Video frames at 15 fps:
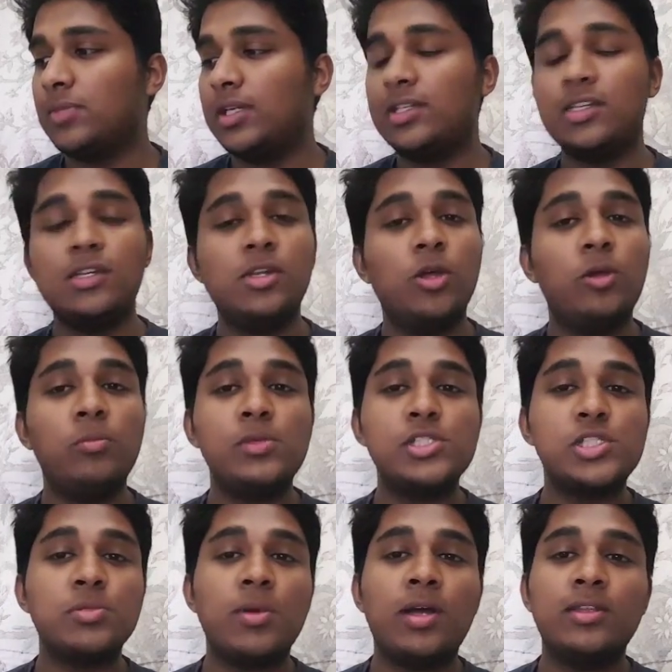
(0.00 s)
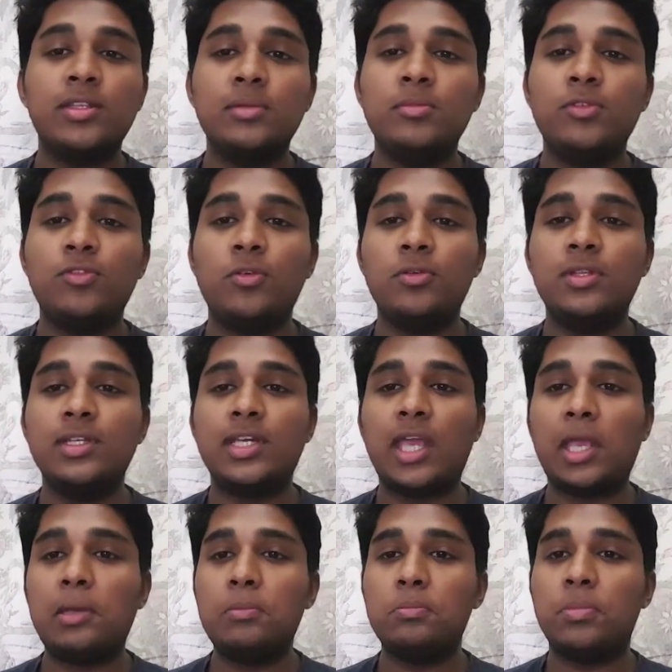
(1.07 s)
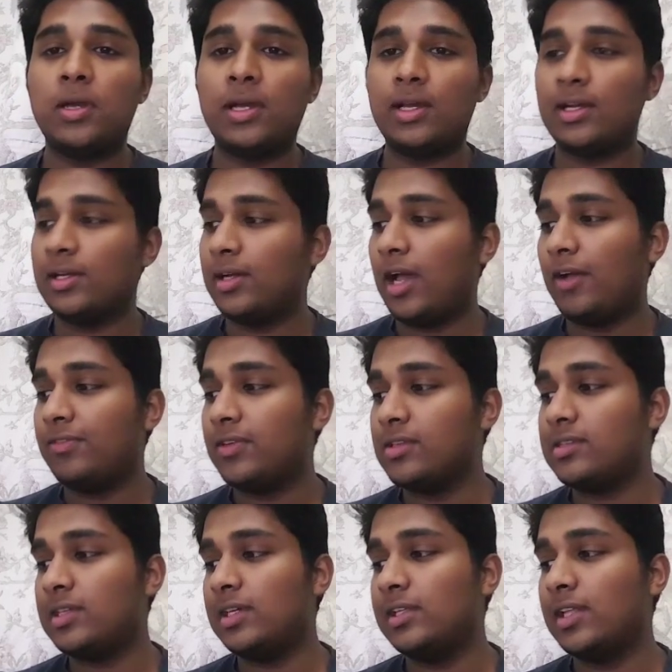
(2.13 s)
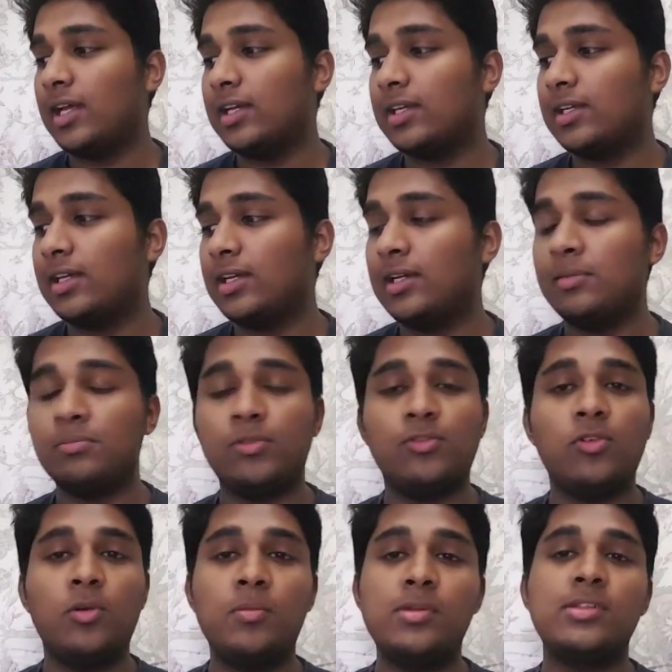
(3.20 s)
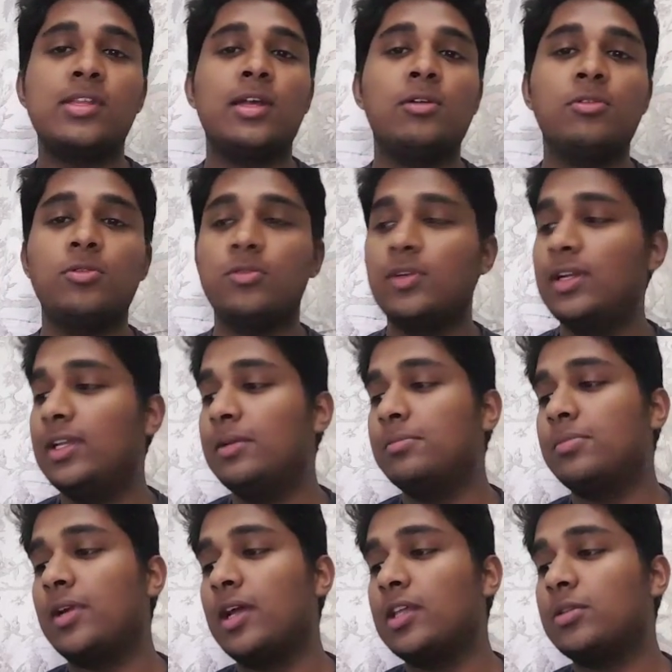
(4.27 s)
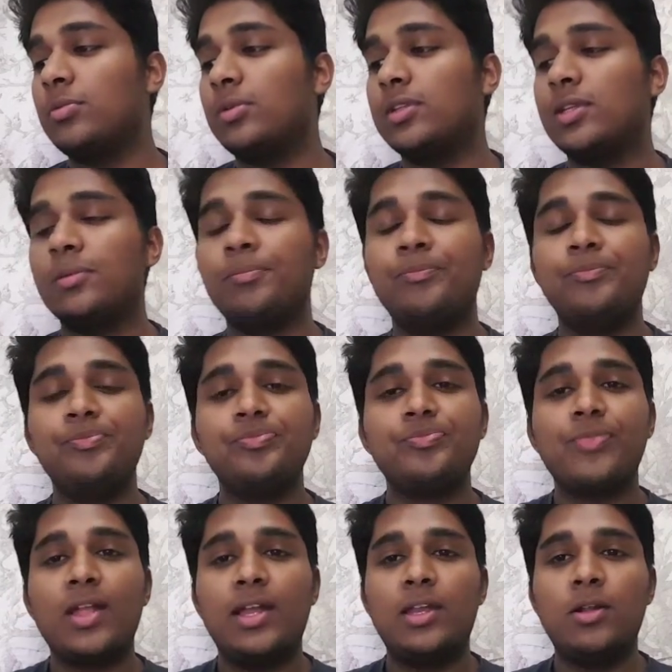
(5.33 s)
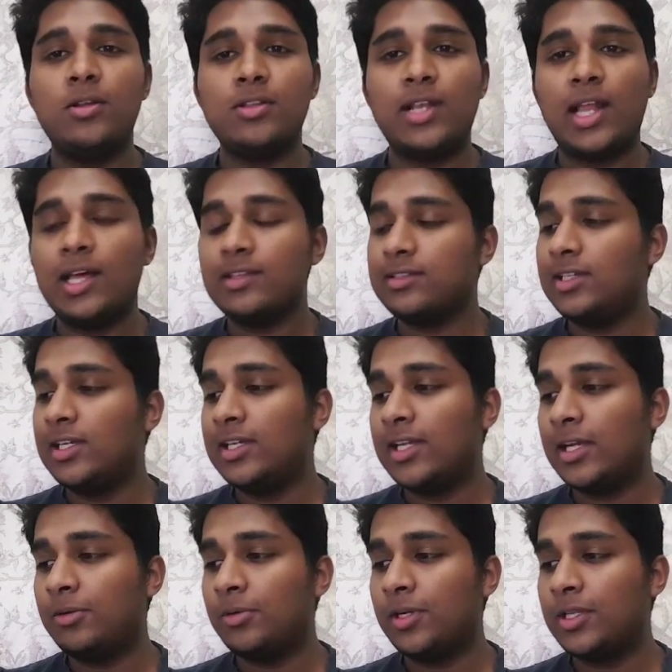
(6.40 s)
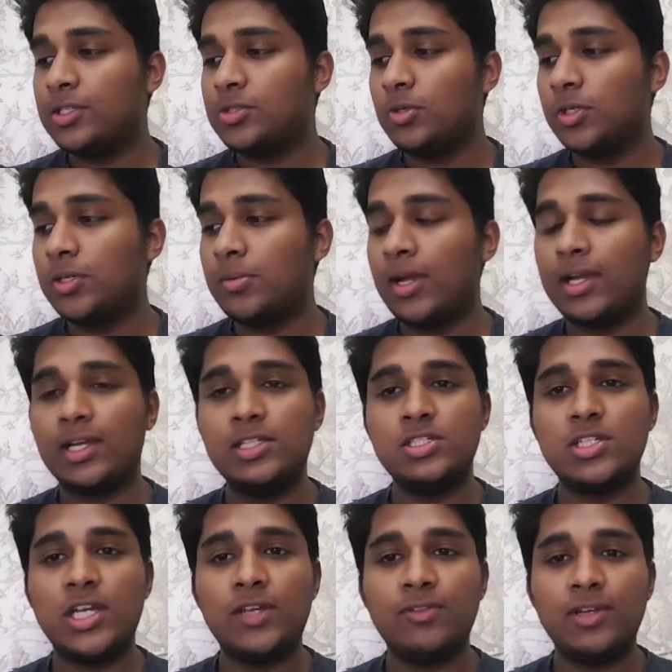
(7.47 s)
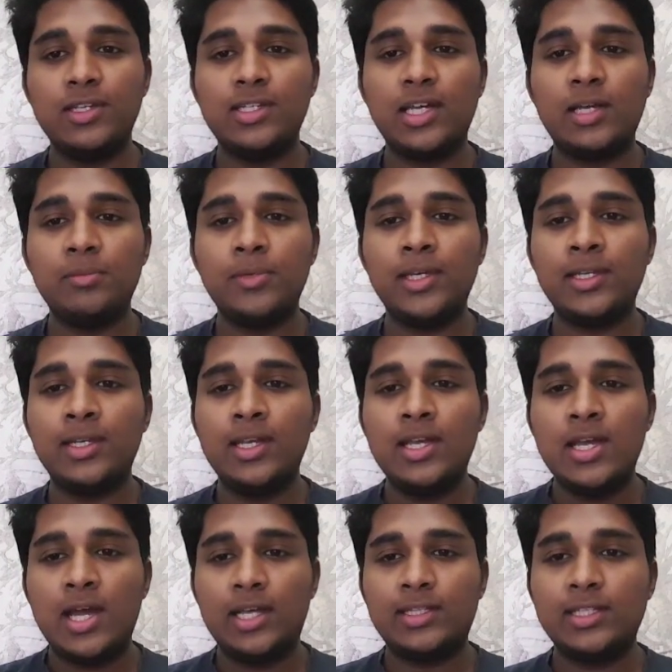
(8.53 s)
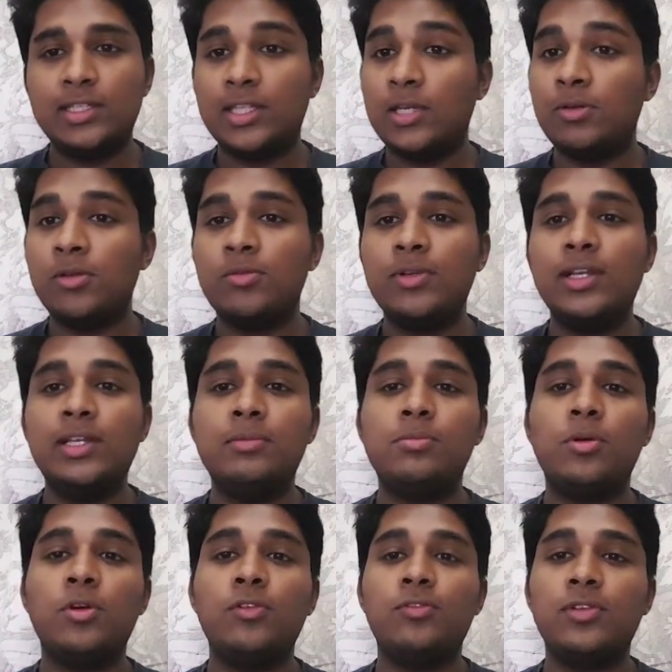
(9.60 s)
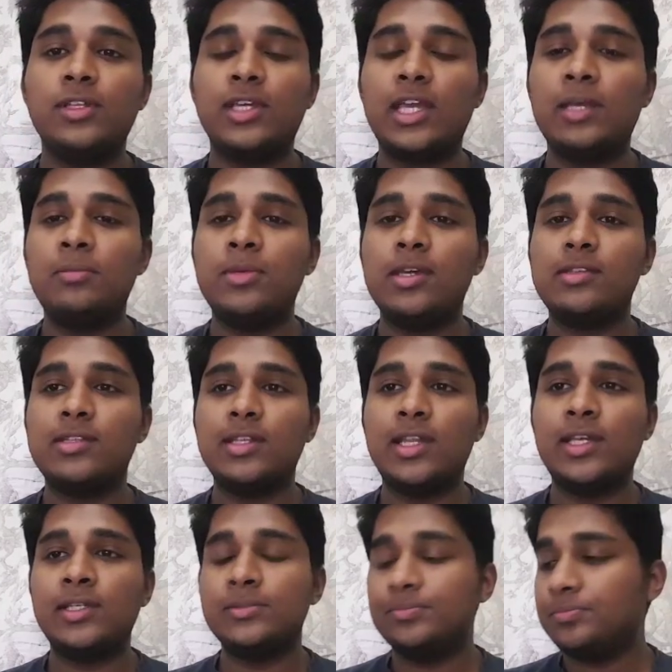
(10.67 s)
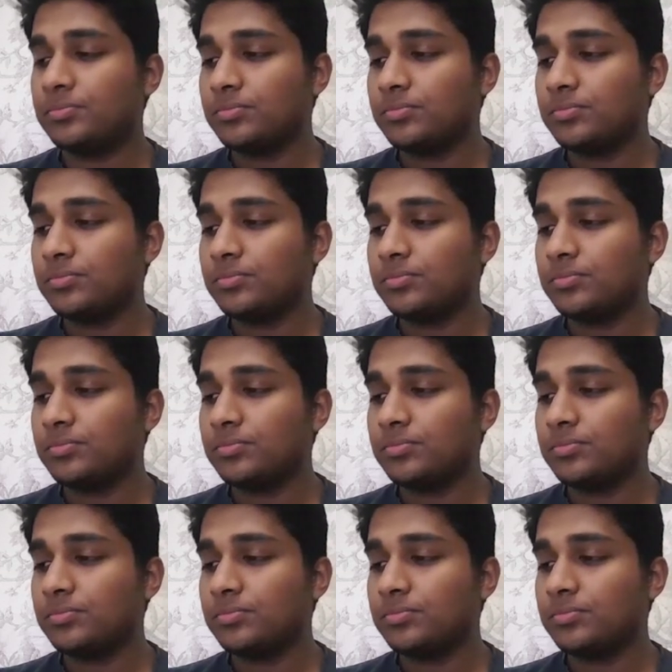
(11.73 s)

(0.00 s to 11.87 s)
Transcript: didn't know much about them before the game, but after seeing that performance, I was really impressed with them. Now, lastly, and I want to talk about Kandreva and Damian. I think they were really important for the game yesterday.